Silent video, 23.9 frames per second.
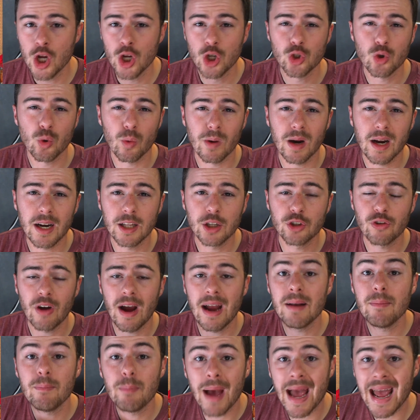so we're going to try
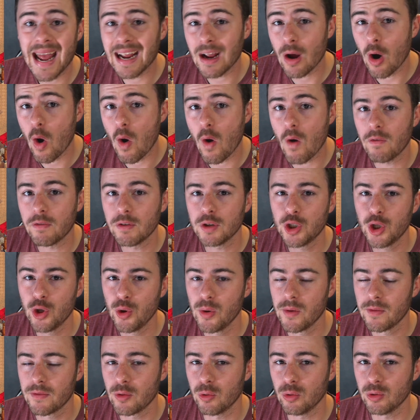and pick off
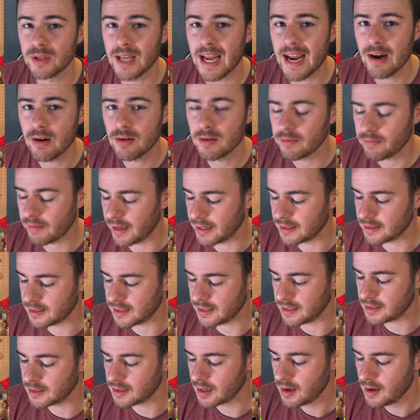2 of those air
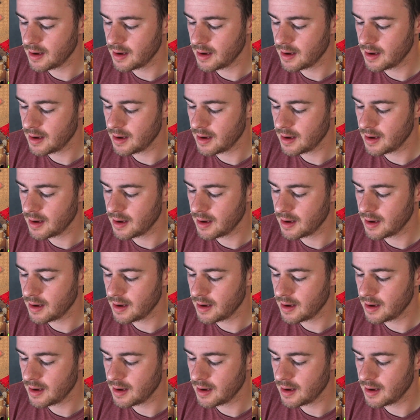defenses.